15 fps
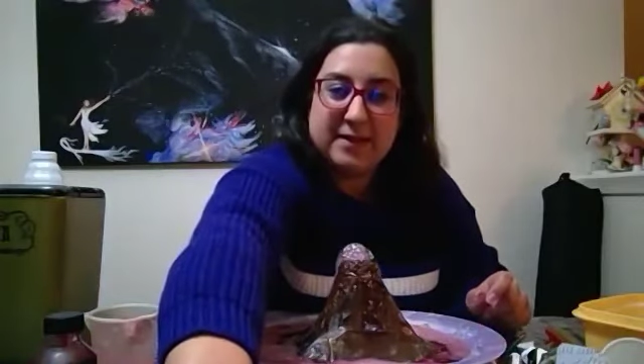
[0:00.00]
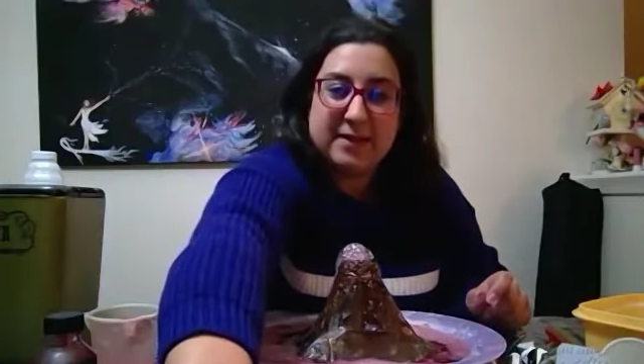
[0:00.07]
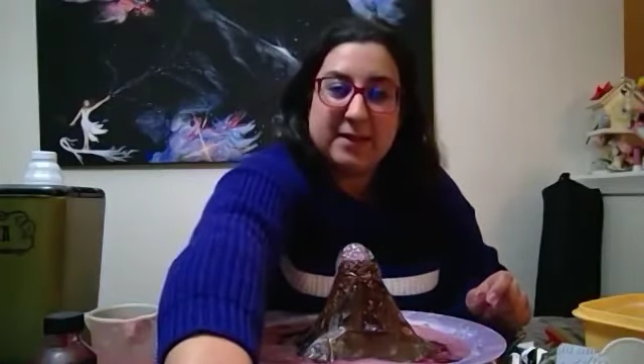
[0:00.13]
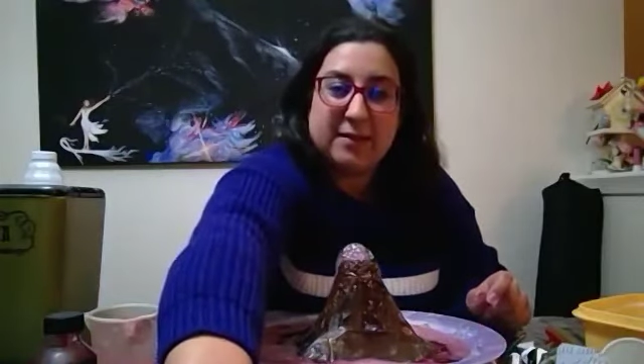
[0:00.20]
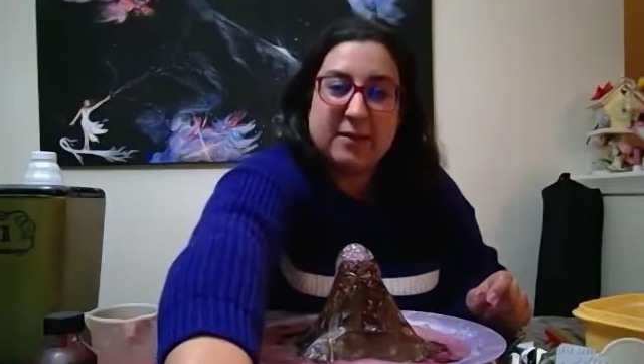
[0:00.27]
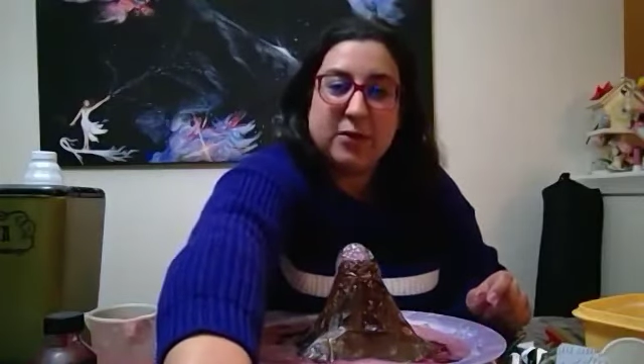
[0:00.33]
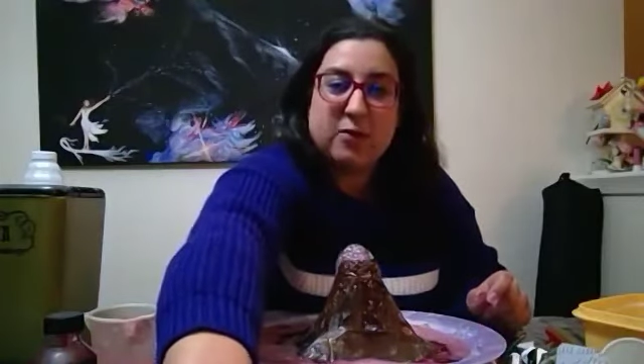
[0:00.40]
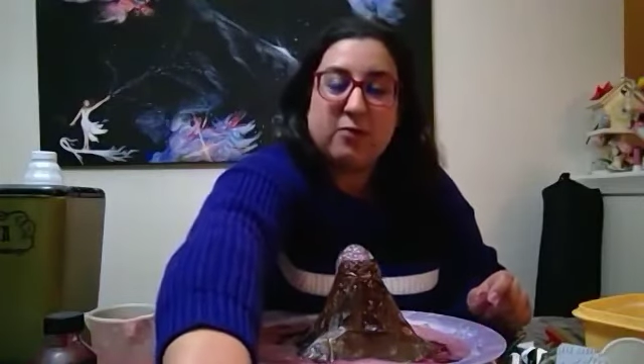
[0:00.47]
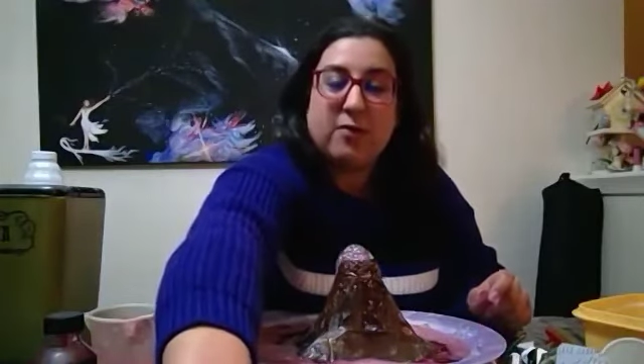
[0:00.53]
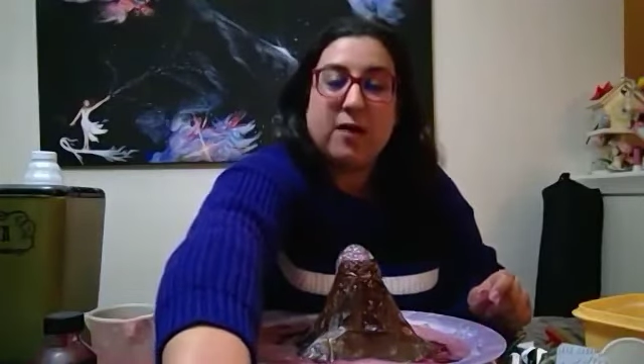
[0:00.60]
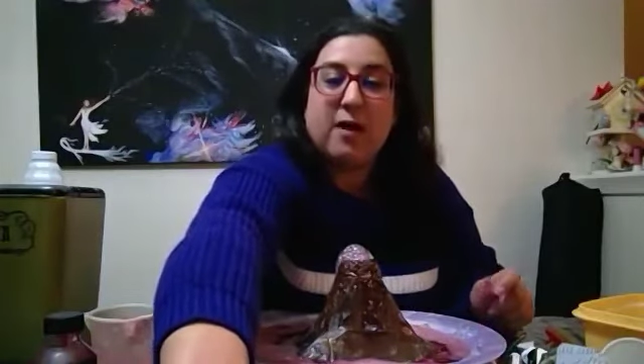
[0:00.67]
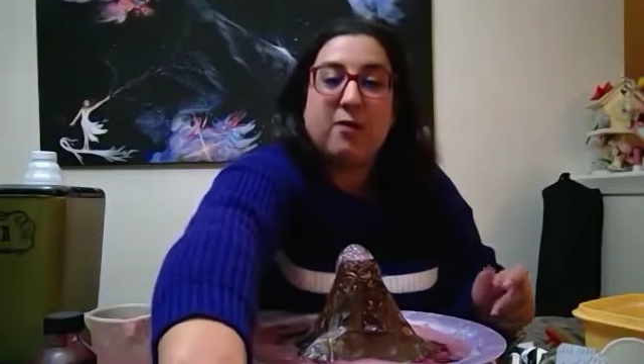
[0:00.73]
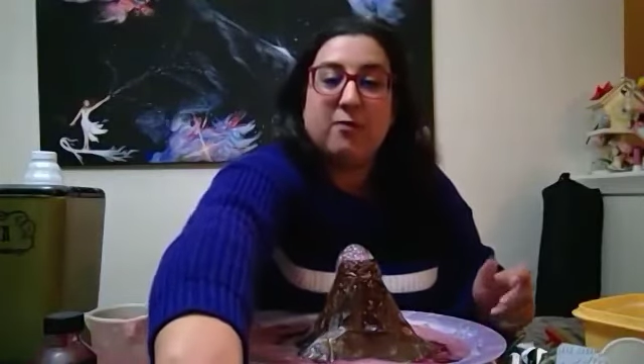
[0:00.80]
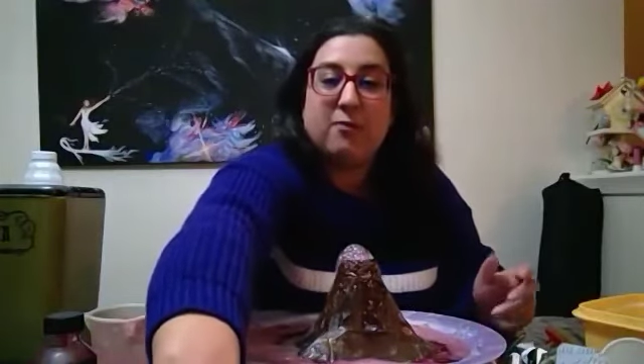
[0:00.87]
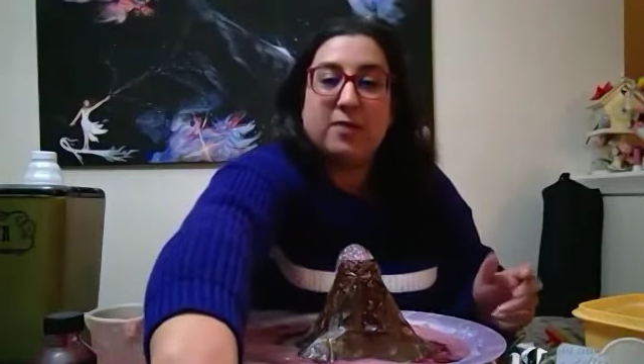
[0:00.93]
Let me know
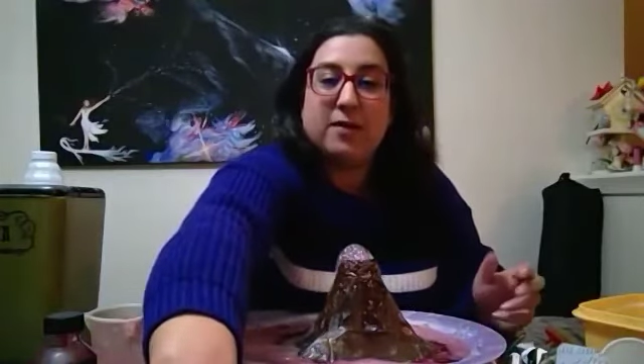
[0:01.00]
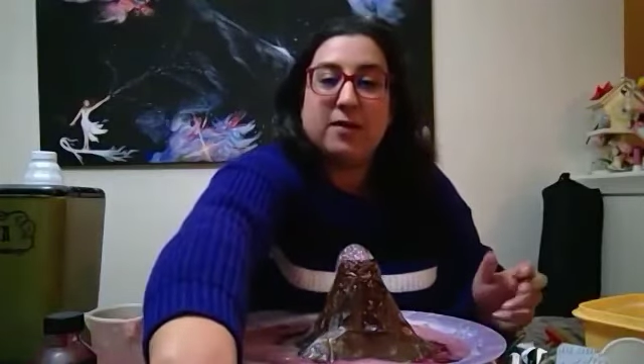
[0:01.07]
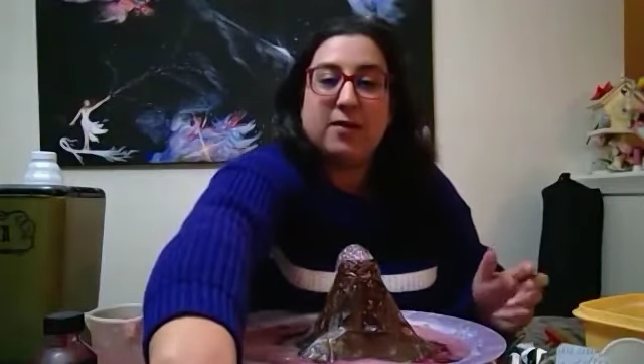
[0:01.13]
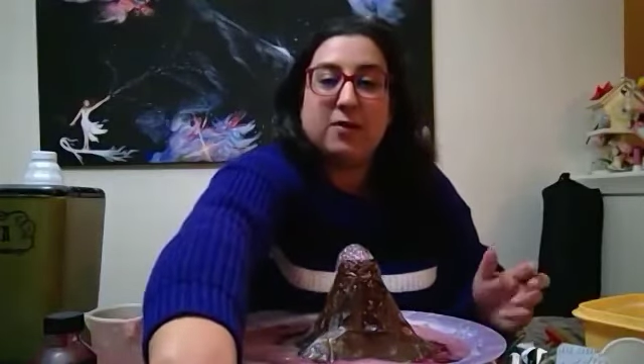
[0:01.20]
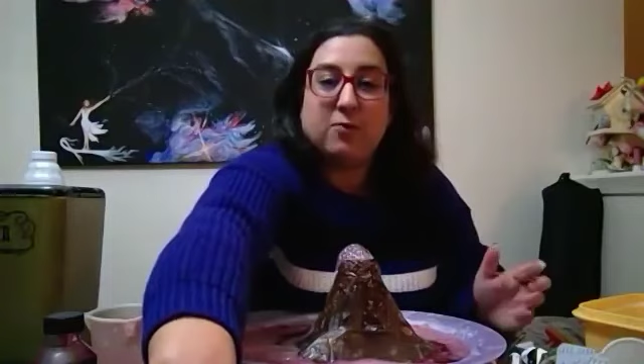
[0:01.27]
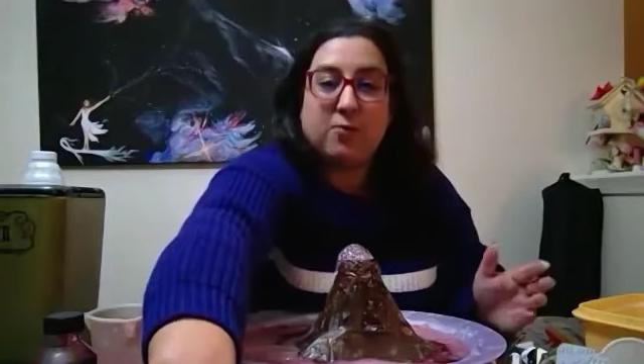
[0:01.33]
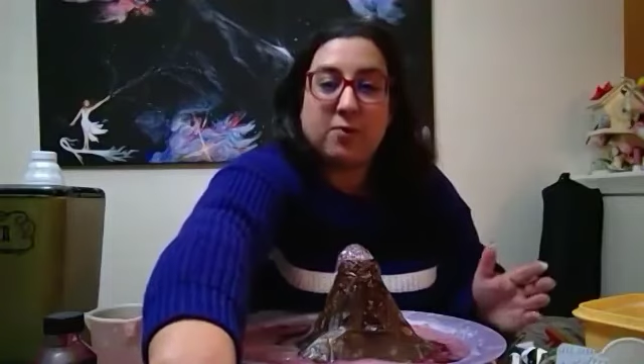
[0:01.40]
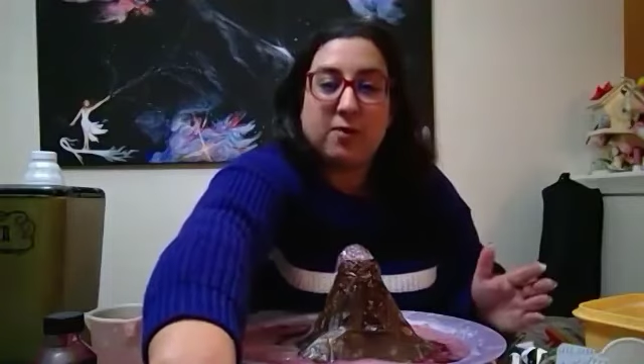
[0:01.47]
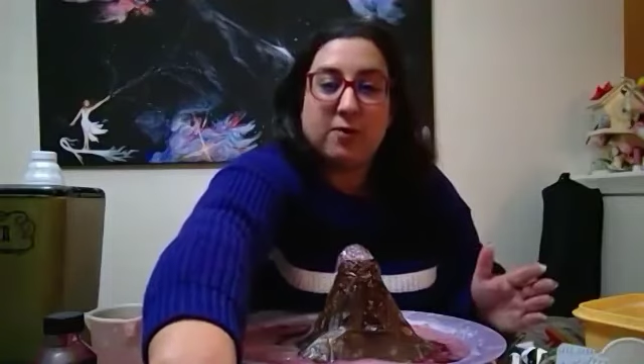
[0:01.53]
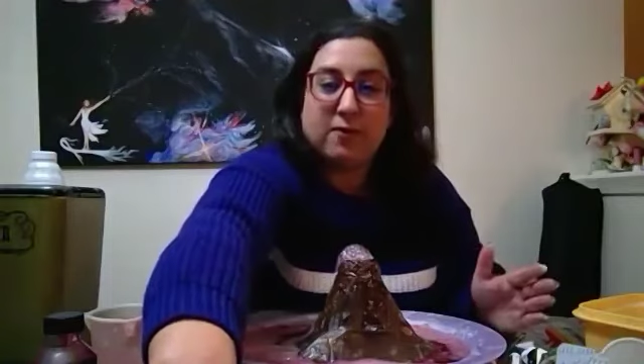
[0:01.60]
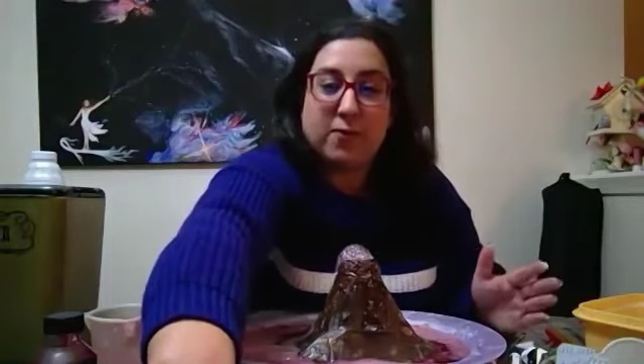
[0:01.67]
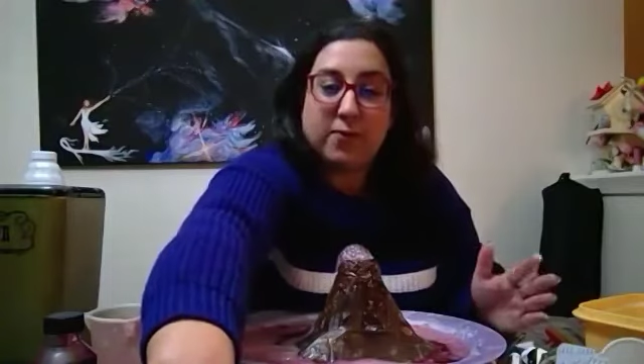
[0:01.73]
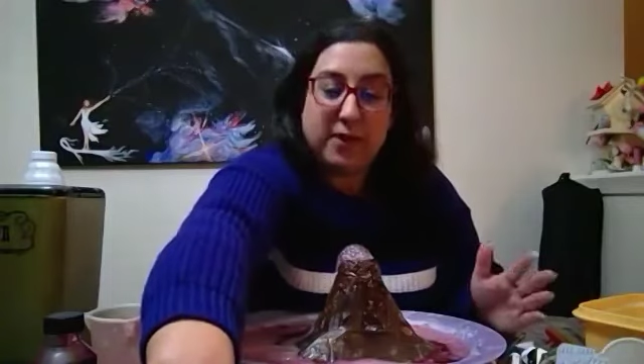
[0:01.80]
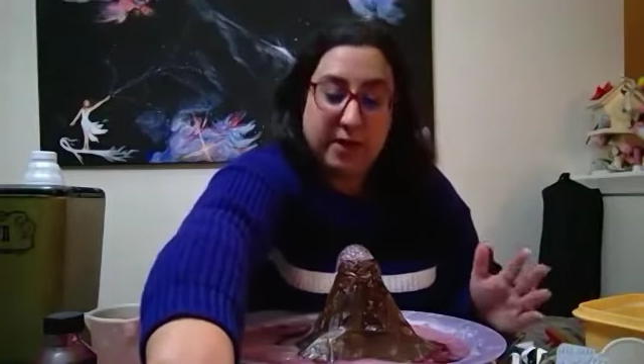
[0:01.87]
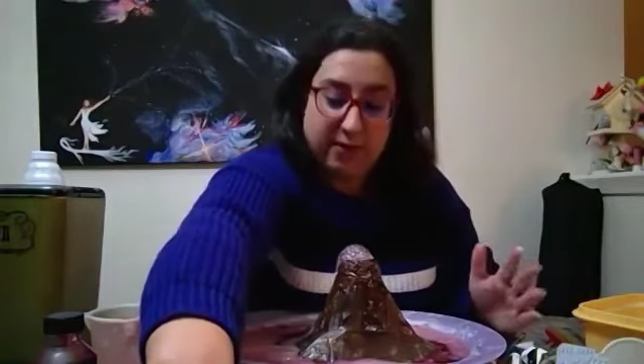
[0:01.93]
how your
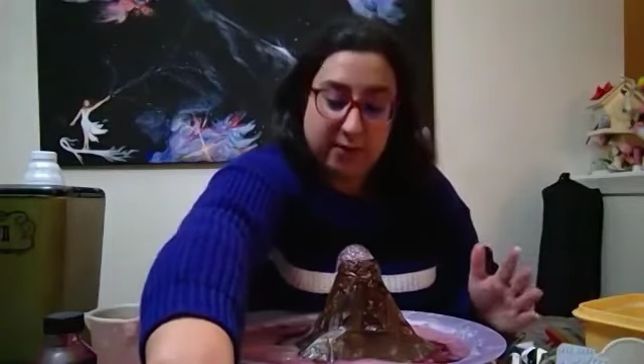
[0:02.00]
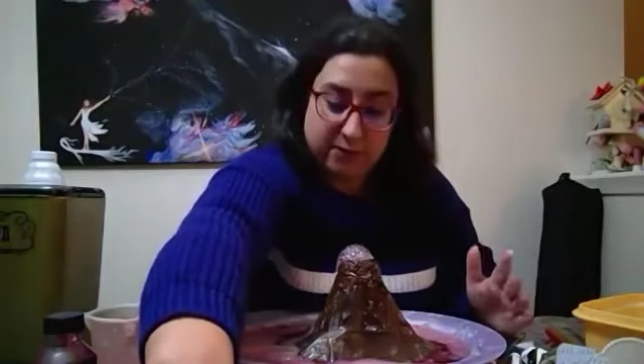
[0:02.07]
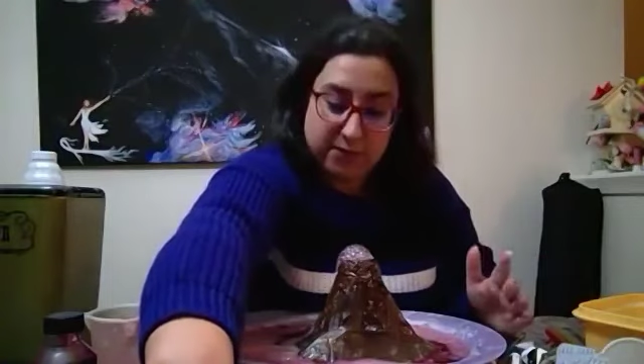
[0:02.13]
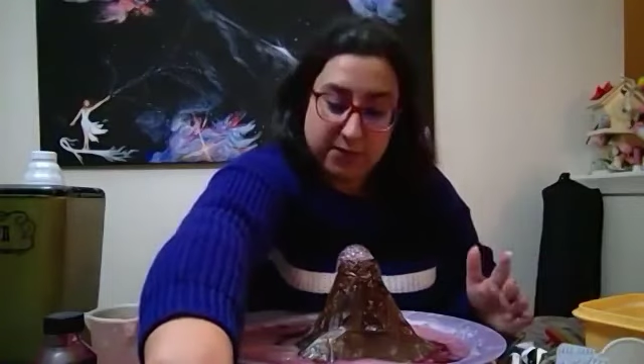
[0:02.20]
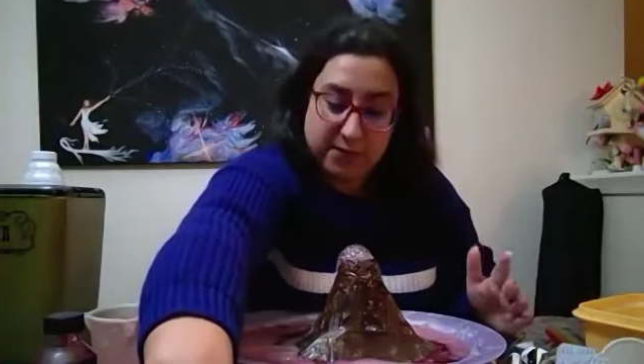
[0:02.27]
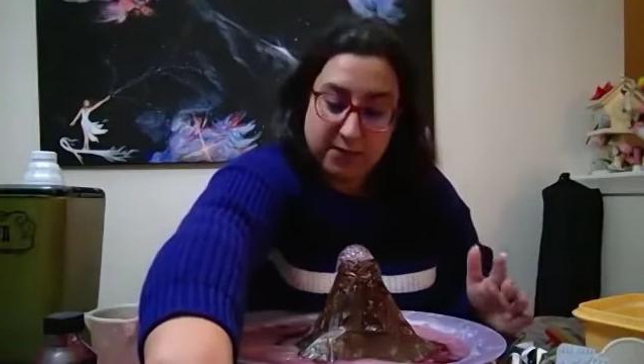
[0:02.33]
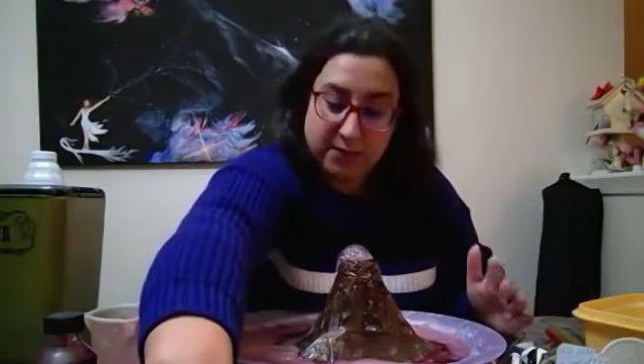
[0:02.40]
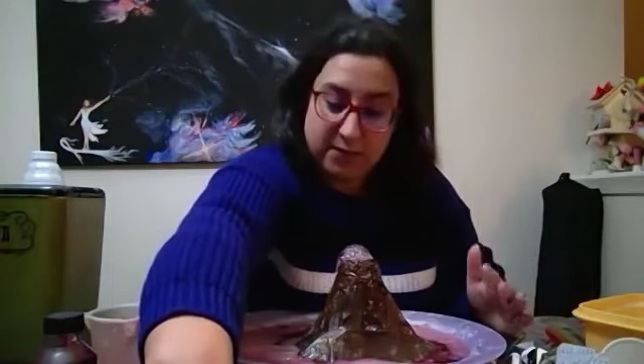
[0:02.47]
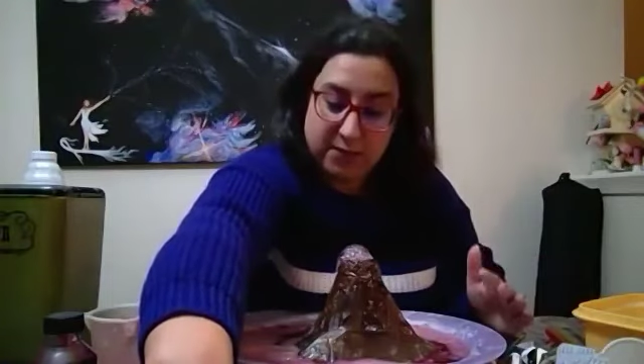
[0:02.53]
volcanoes